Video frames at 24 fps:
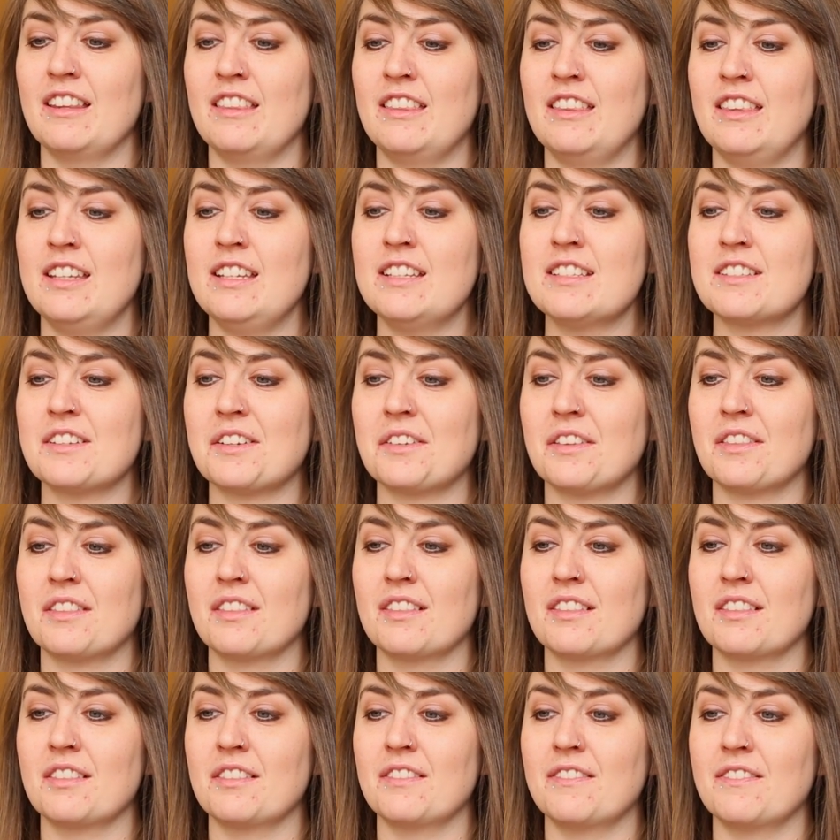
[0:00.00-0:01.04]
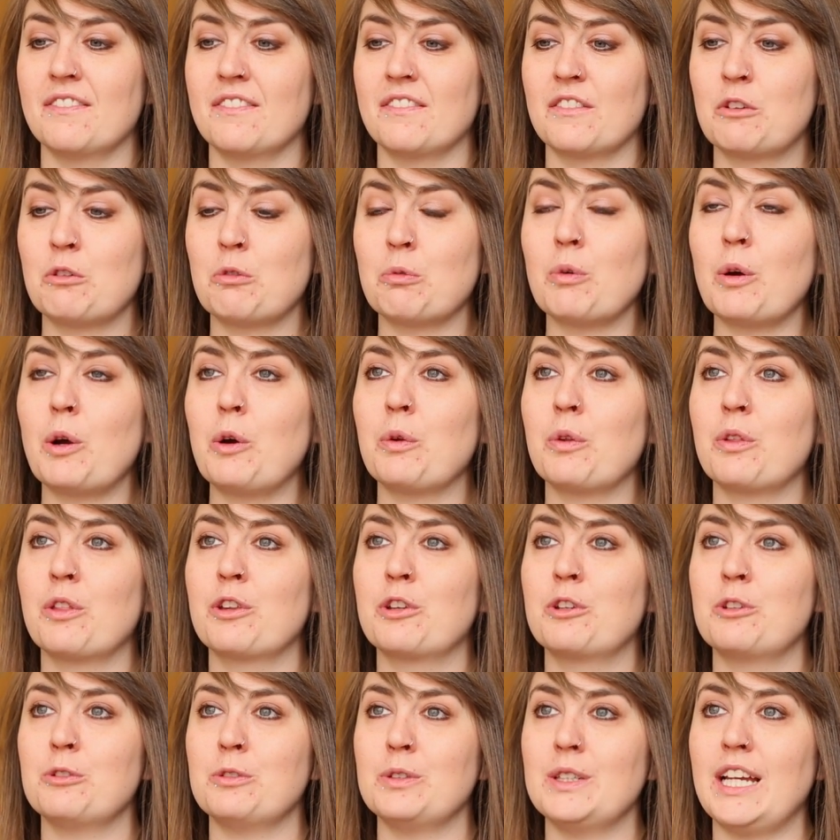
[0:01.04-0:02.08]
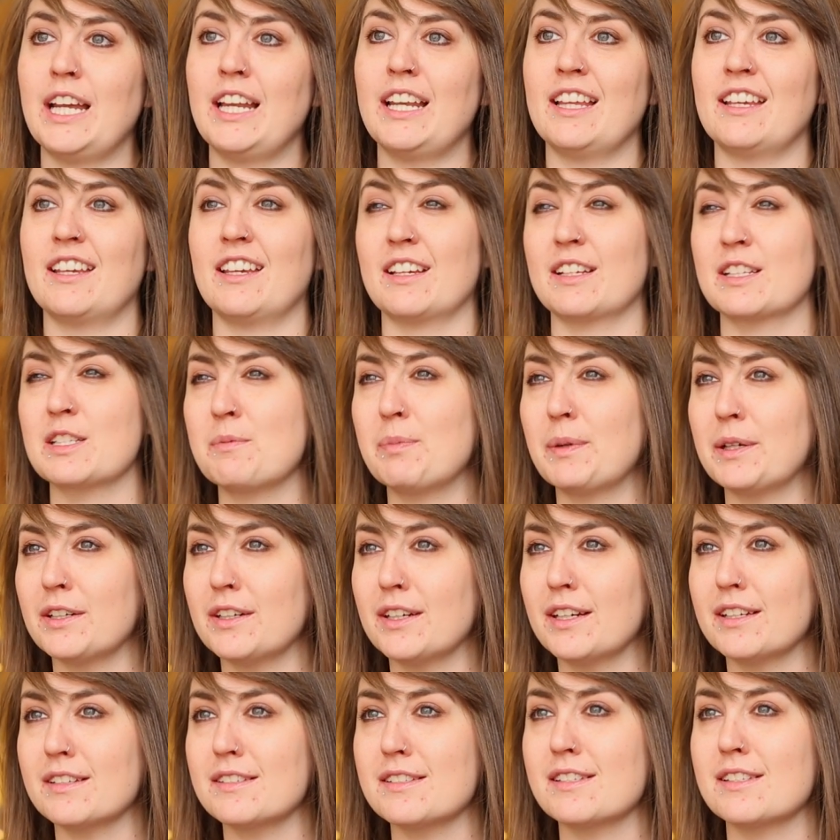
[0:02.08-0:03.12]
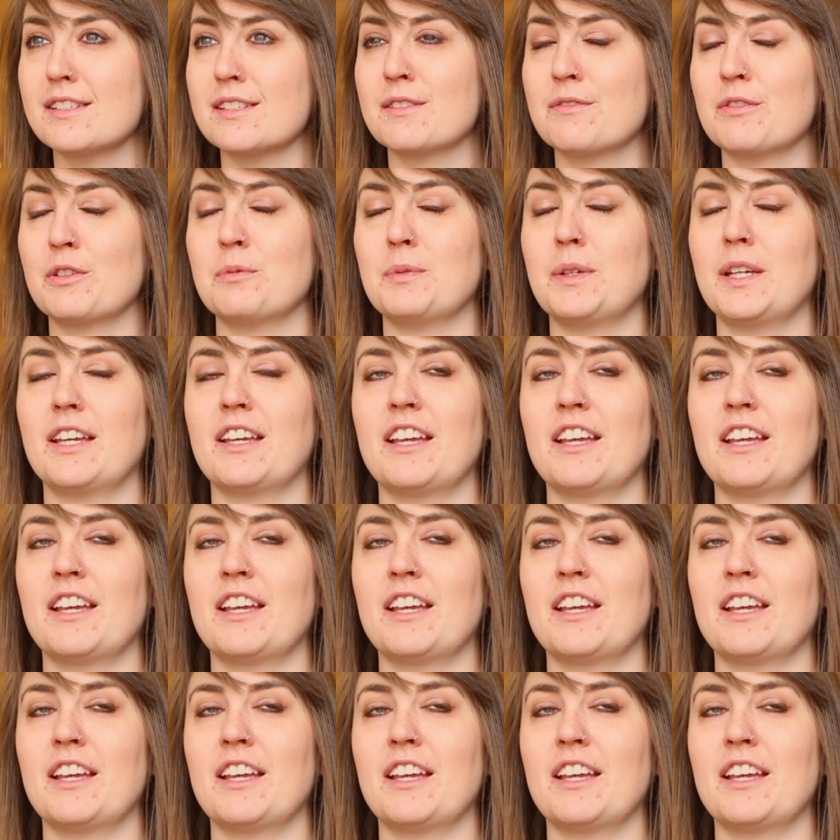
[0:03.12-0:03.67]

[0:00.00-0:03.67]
these are growth-creating experiences for me.